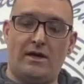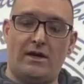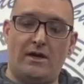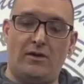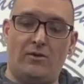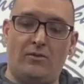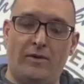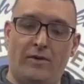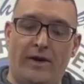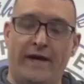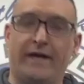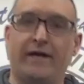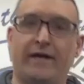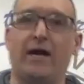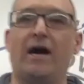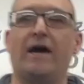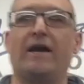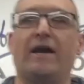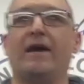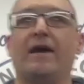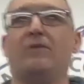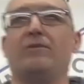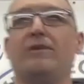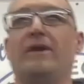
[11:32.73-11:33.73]
When I
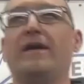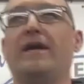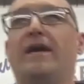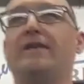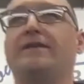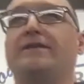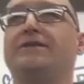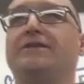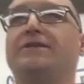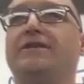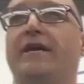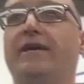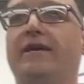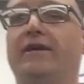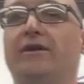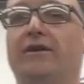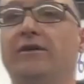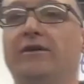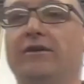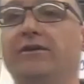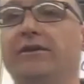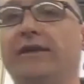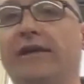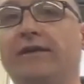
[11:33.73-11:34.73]
got to
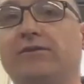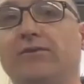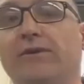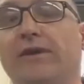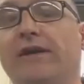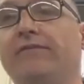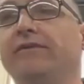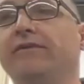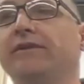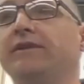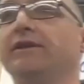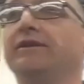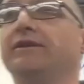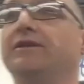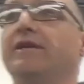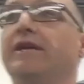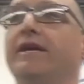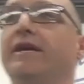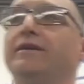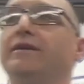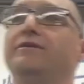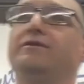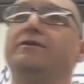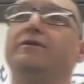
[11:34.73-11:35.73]
jail, that's when everything
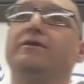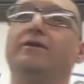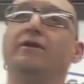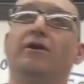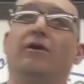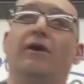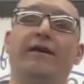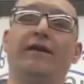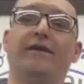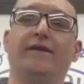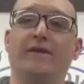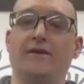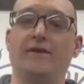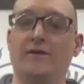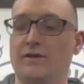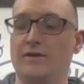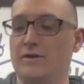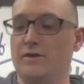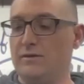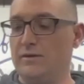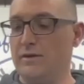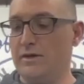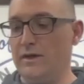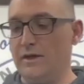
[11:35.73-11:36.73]
changed. You know, I did a
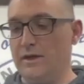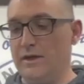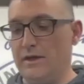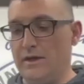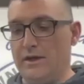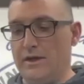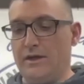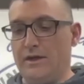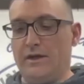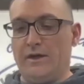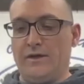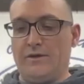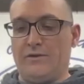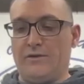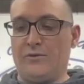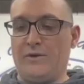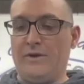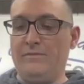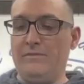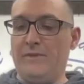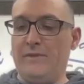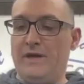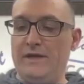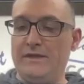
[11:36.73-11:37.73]
little
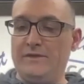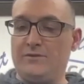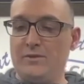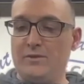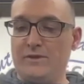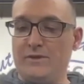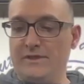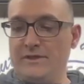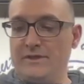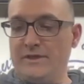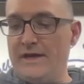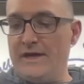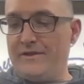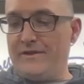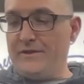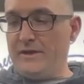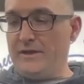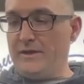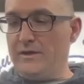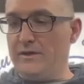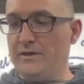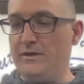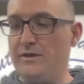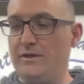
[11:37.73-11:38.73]
3 months, which is
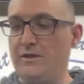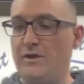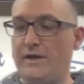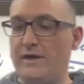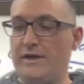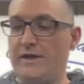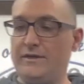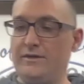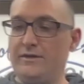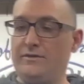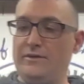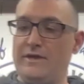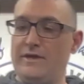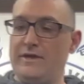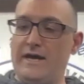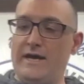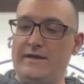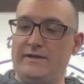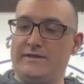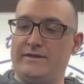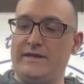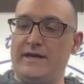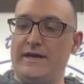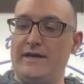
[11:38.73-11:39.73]
nothing. You know, I can do
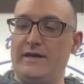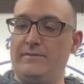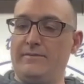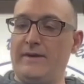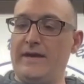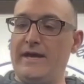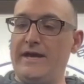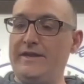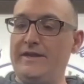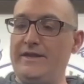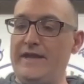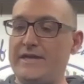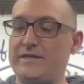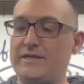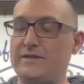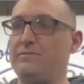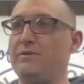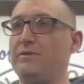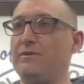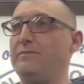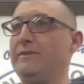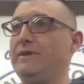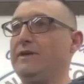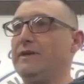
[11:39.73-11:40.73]
that standing on my head. And they actually
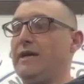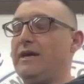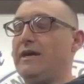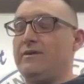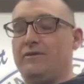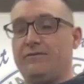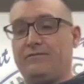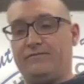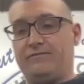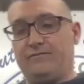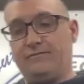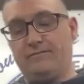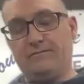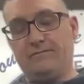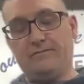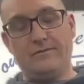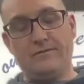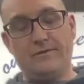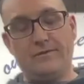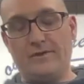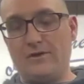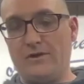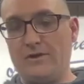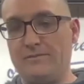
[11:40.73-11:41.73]
put me, I don't know if
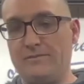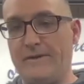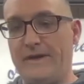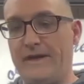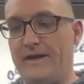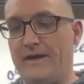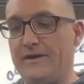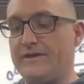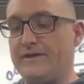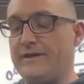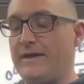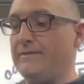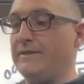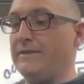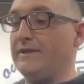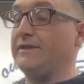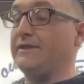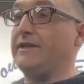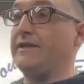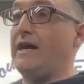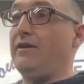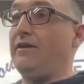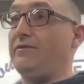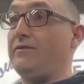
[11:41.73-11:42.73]
the girls may not understand, but the
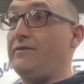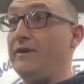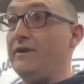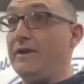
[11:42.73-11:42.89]
South